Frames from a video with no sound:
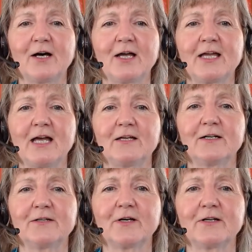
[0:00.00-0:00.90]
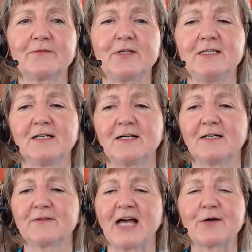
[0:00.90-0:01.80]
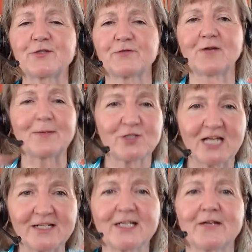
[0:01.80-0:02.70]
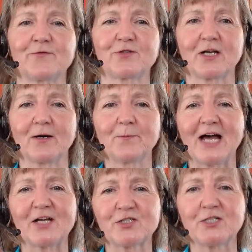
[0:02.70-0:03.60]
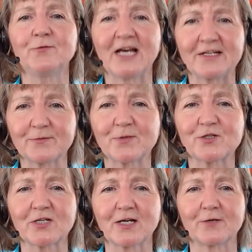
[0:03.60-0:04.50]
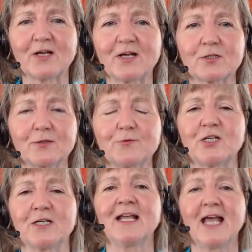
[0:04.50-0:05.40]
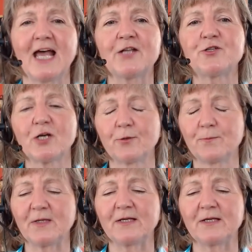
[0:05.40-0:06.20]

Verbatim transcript: a, a, the, uh, the House of Representatives um, passed a unanimous uh, resolution. And so